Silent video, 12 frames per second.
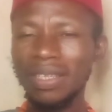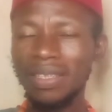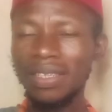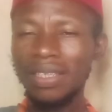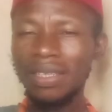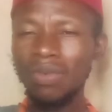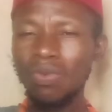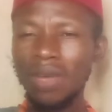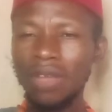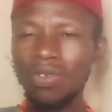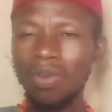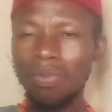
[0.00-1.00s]
sitting
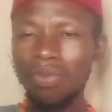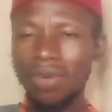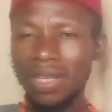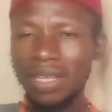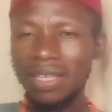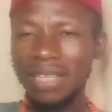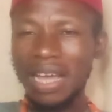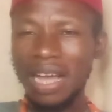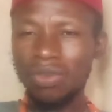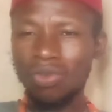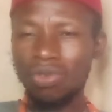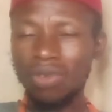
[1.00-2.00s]
where somebody that
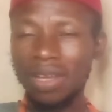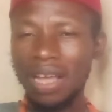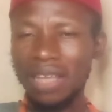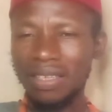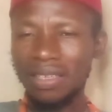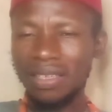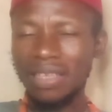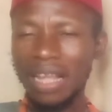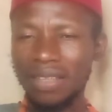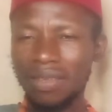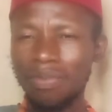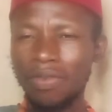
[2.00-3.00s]
has Ocho has
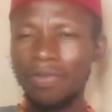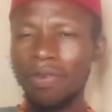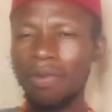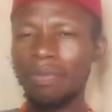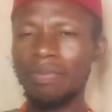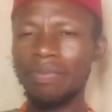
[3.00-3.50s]
sat before.